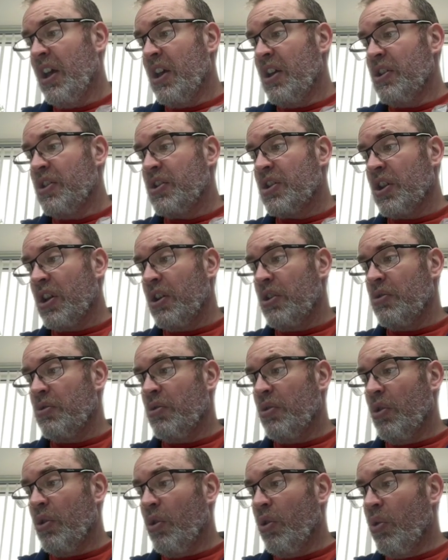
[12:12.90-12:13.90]
So
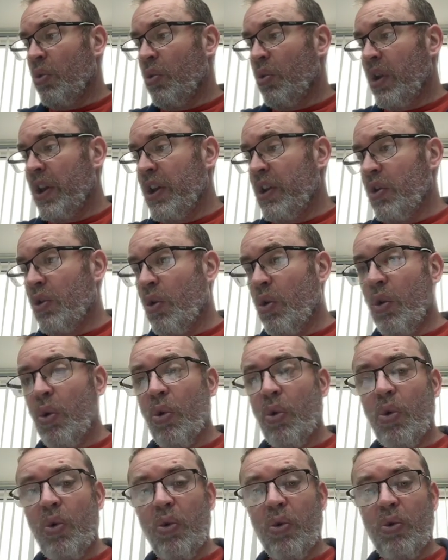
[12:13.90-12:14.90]
all in
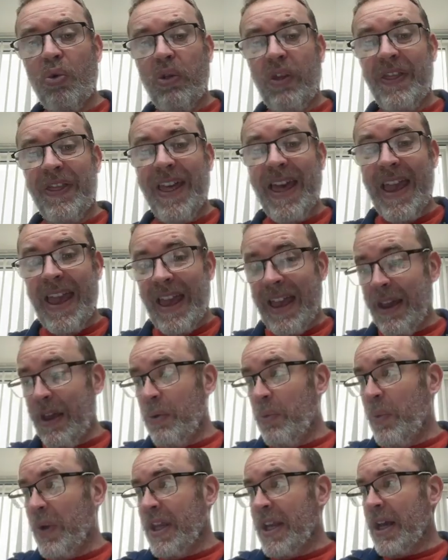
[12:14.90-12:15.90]
all there,
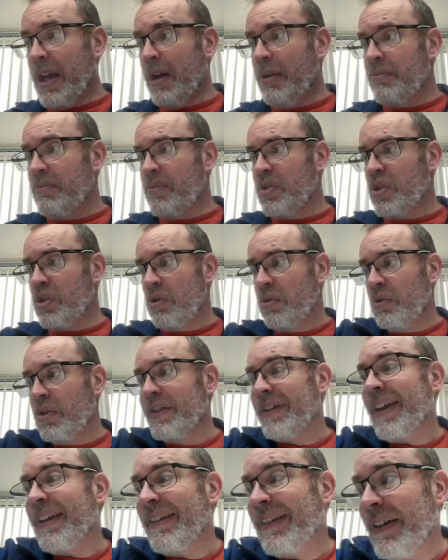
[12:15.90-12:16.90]
we come to,
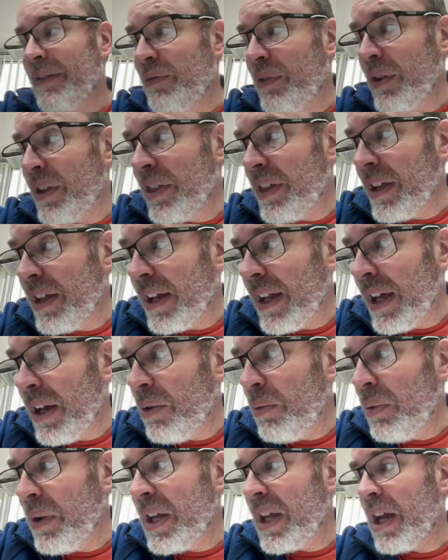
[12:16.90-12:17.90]
because that's everything now,
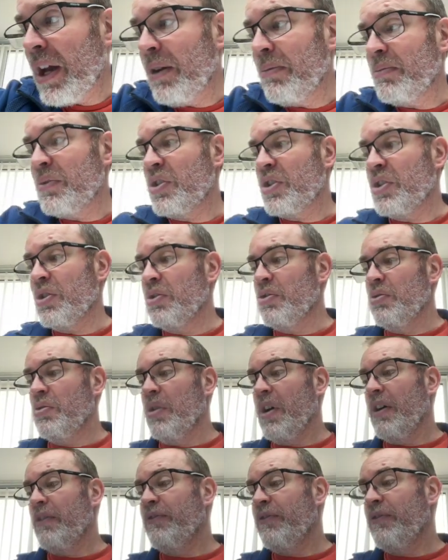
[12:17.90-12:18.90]
we come to
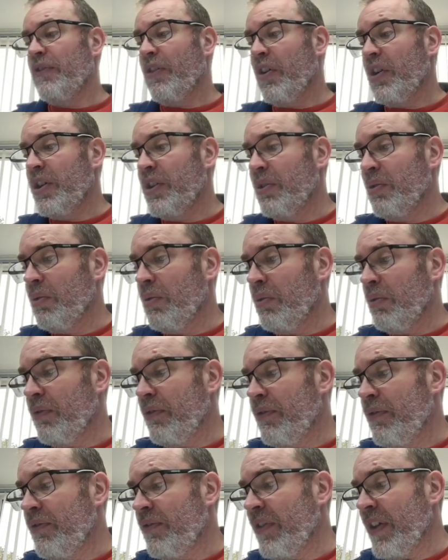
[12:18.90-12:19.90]
a final
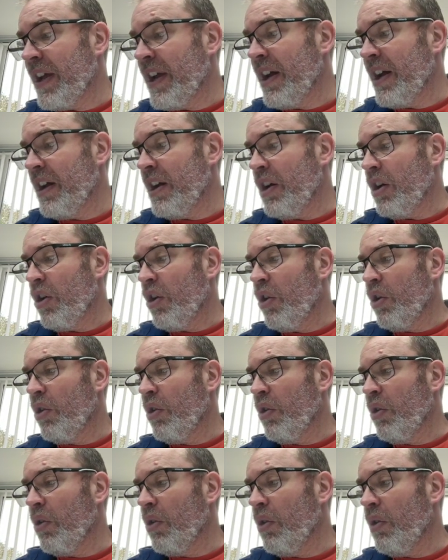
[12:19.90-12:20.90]
figure
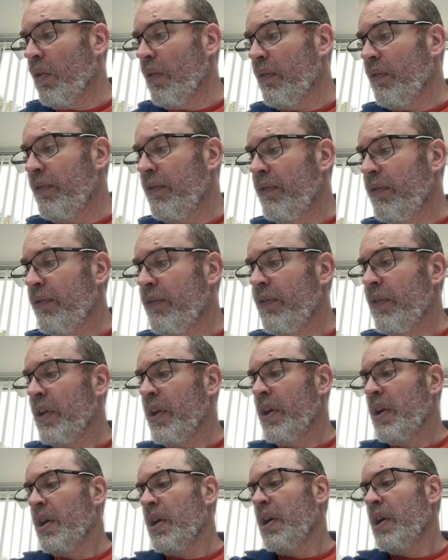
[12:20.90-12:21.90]
of,
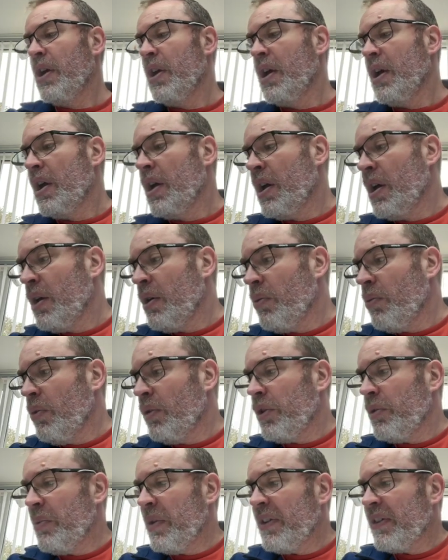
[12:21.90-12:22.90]
what
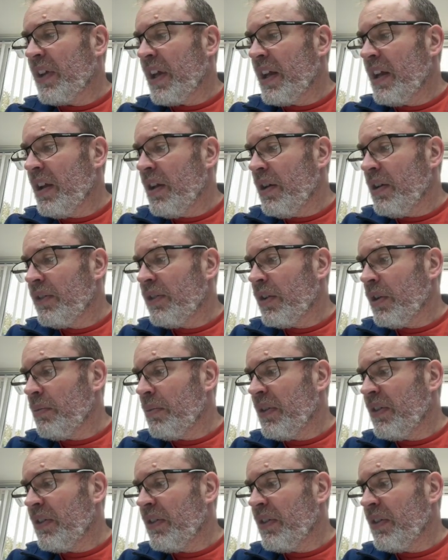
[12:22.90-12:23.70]
did we say last time?